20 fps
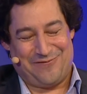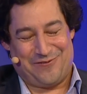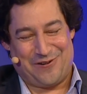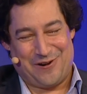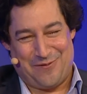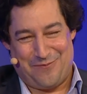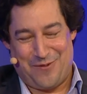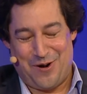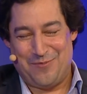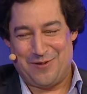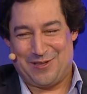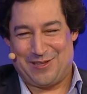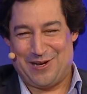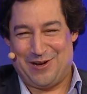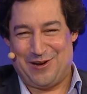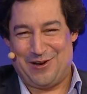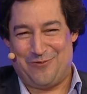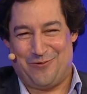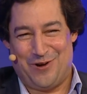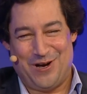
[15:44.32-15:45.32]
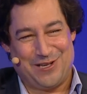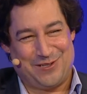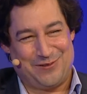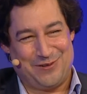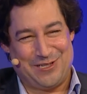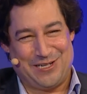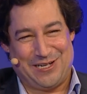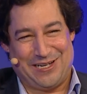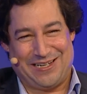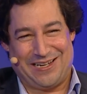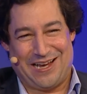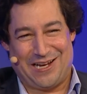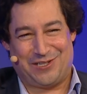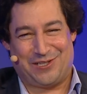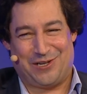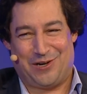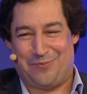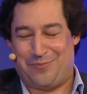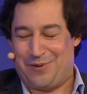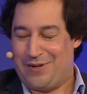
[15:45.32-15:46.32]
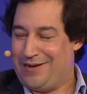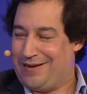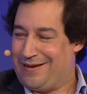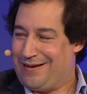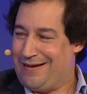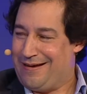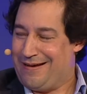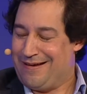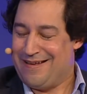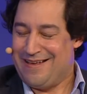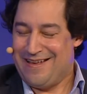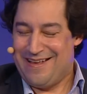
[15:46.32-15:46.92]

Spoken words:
I think for a moment there he was, wasn't he? XRP, yeah.